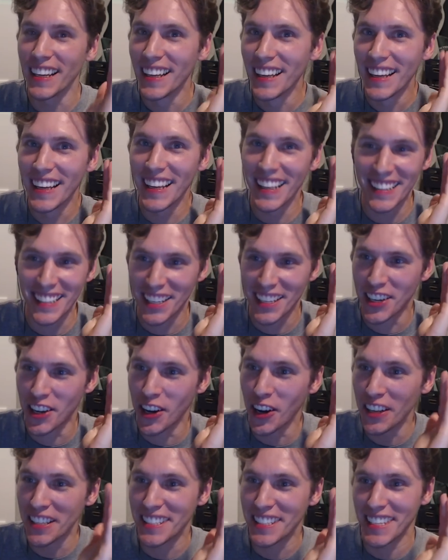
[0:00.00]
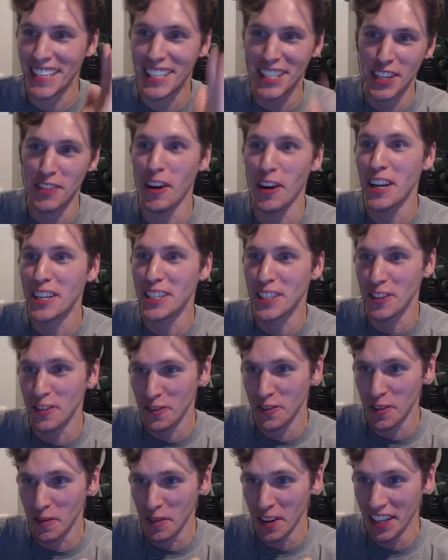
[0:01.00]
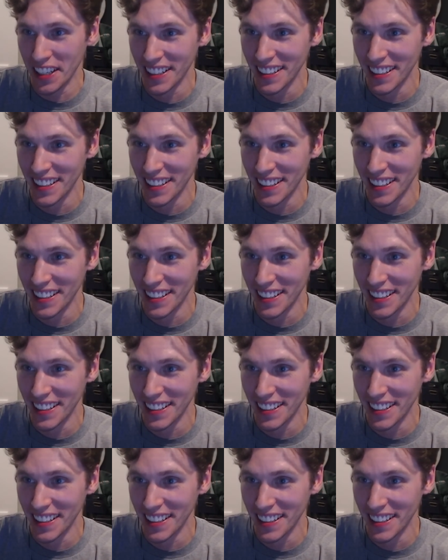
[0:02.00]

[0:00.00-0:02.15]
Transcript: it's a good situation for me.